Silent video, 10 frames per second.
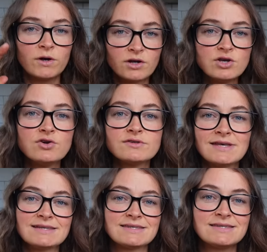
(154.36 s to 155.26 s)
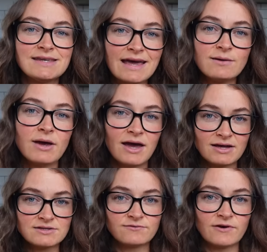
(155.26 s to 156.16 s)
We're going to use that same
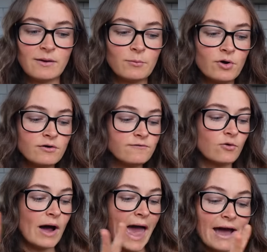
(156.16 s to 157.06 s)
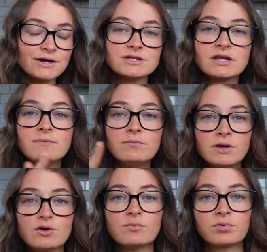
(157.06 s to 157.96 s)
HATS framework for actually
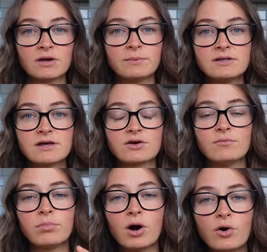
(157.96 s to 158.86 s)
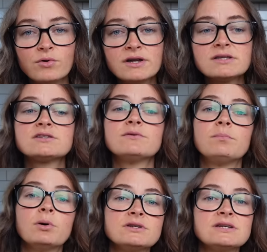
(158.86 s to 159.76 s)
meal prepping the components to
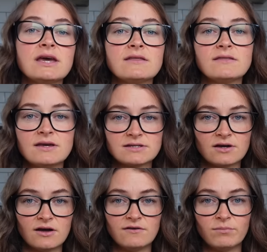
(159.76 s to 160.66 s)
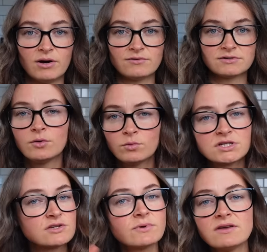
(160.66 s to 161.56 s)
put together together these kind of bowls,
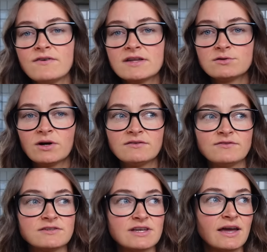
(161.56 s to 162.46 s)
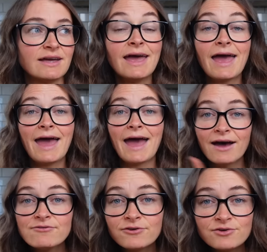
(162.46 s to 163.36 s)
which is a really fancy way for saying
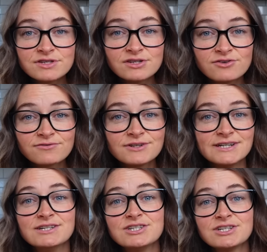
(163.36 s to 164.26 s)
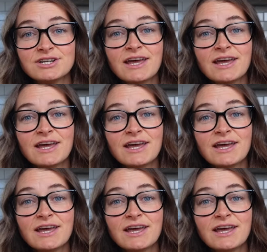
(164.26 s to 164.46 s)
have foods in your fridge